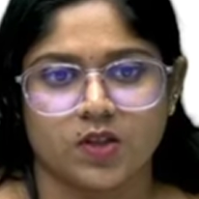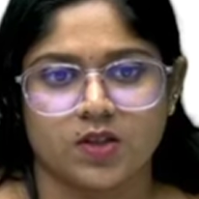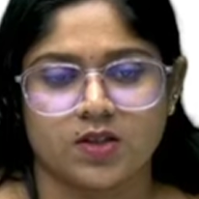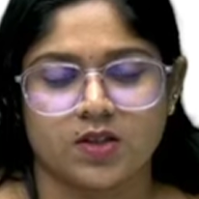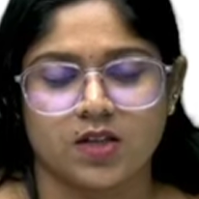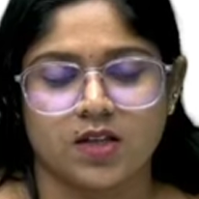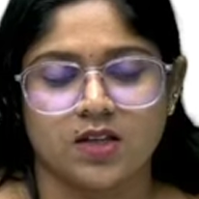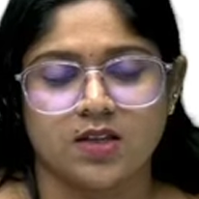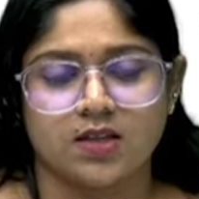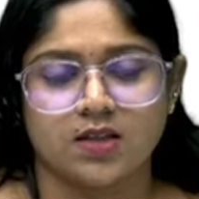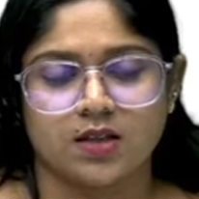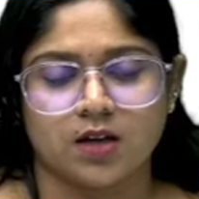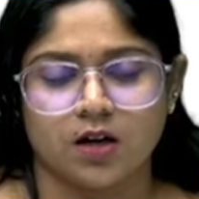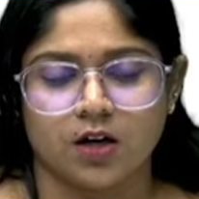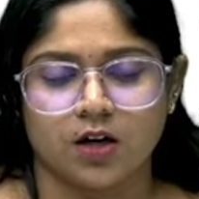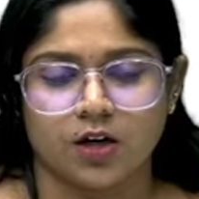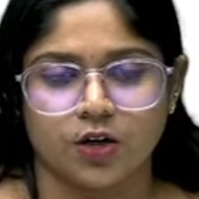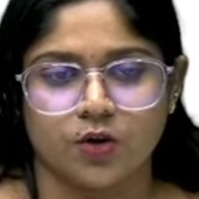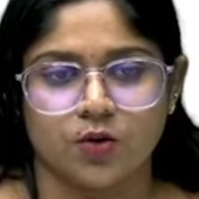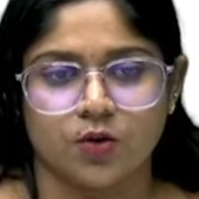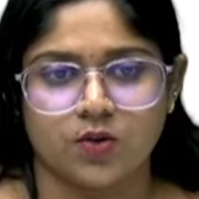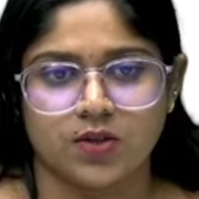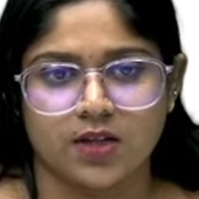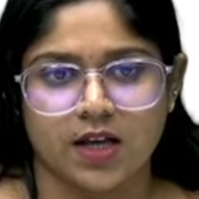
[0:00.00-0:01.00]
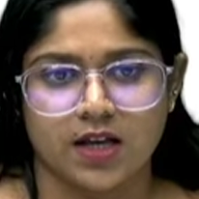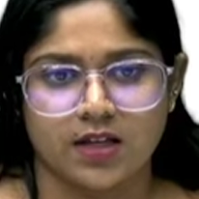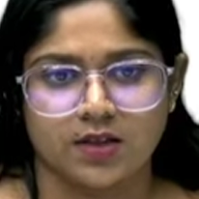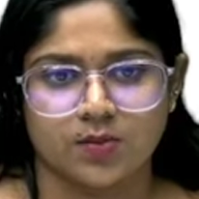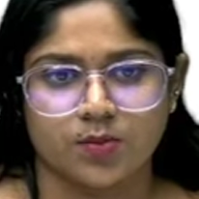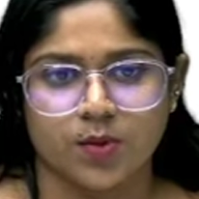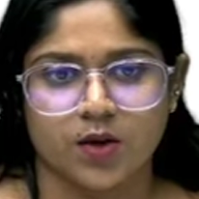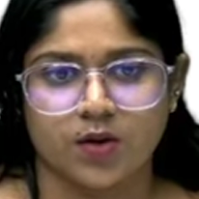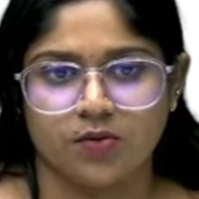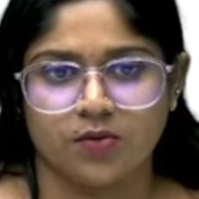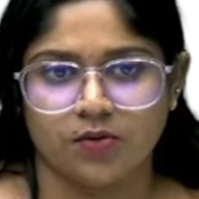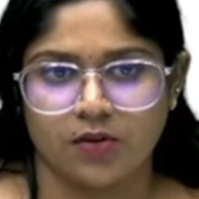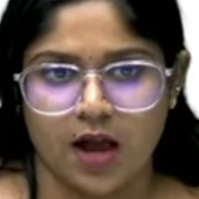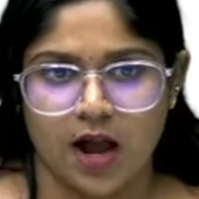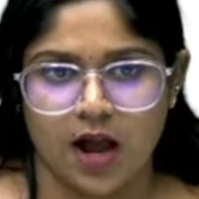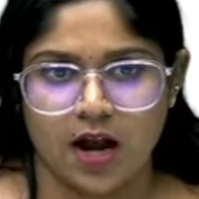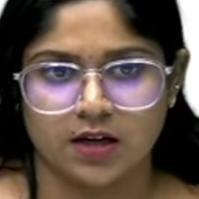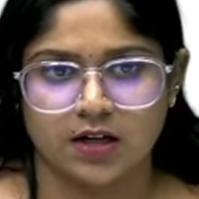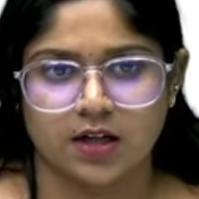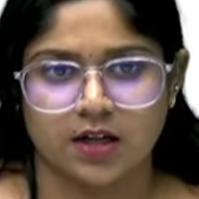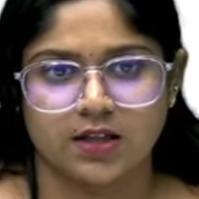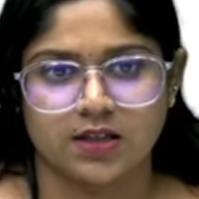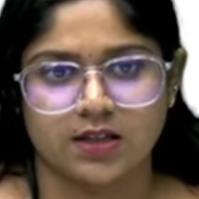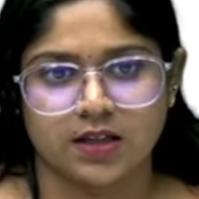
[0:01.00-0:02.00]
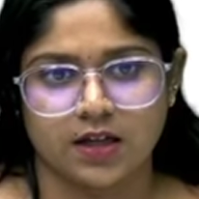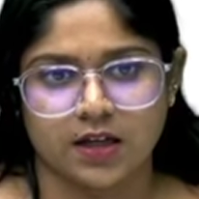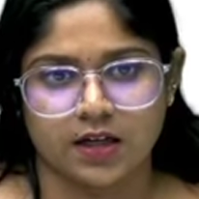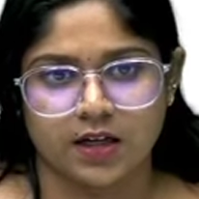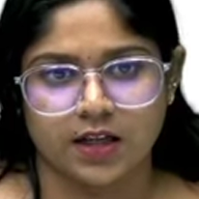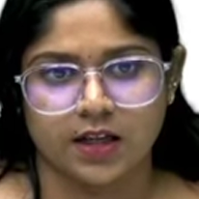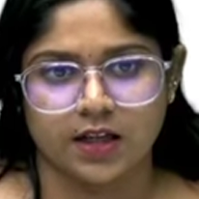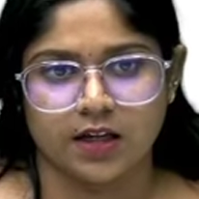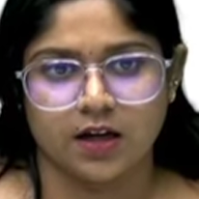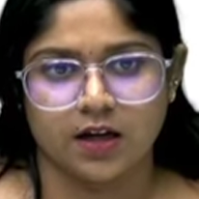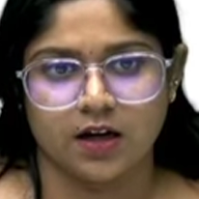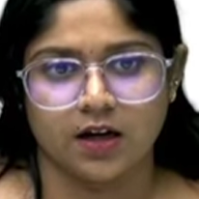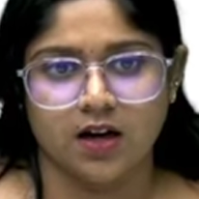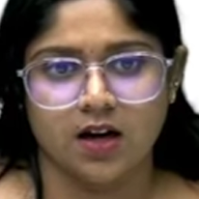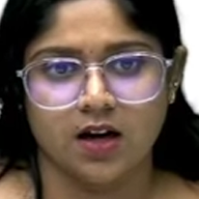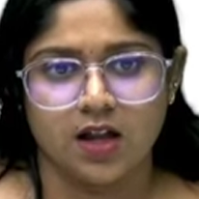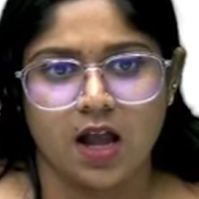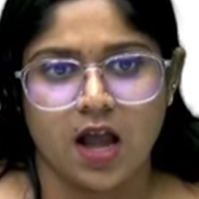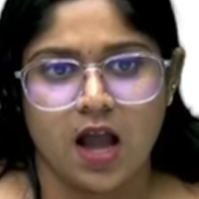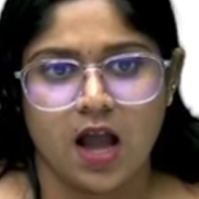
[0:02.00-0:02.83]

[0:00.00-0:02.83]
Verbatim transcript: since a news has been flagged as illegal,